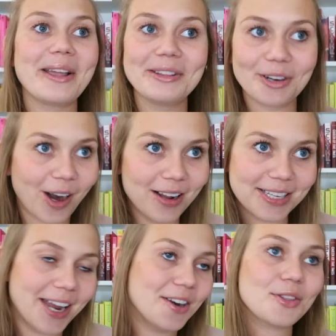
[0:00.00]
regular
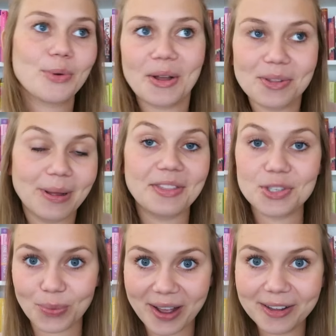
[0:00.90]
content throughout the month
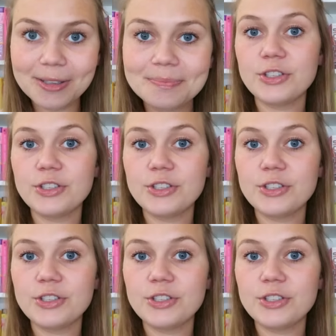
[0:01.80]
as well.